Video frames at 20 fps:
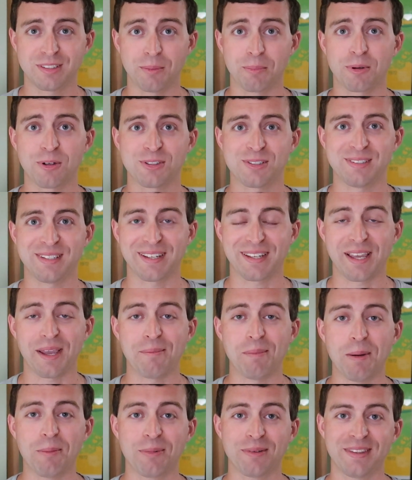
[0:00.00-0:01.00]
the person that
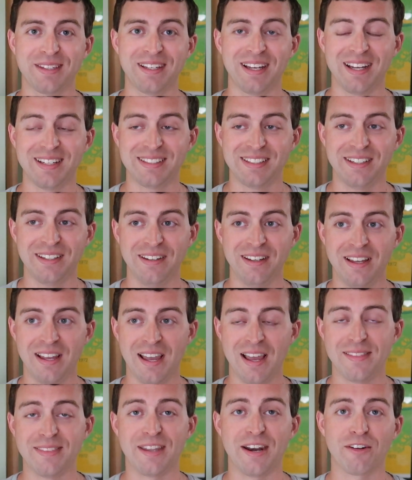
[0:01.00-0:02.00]
came up with the idea,
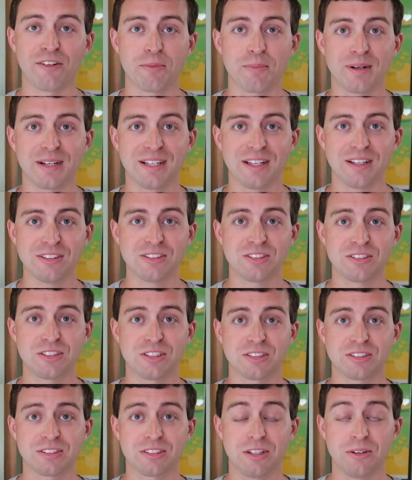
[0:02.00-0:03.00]
and then everybody else is
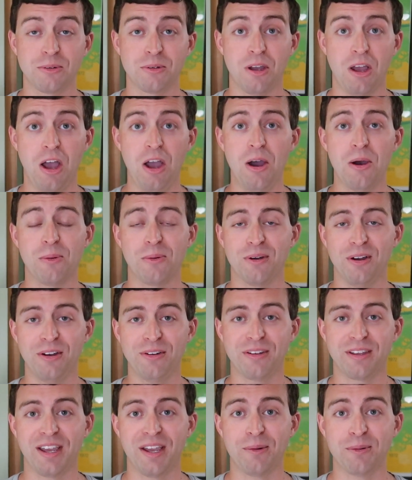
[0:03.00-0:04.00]
just so, oh,
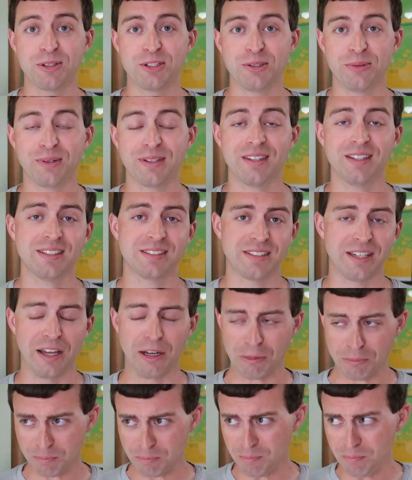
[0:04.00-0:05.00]
okay, we're doing this
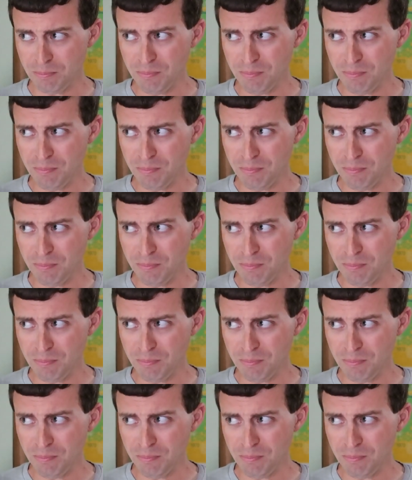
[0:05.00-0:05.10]
now.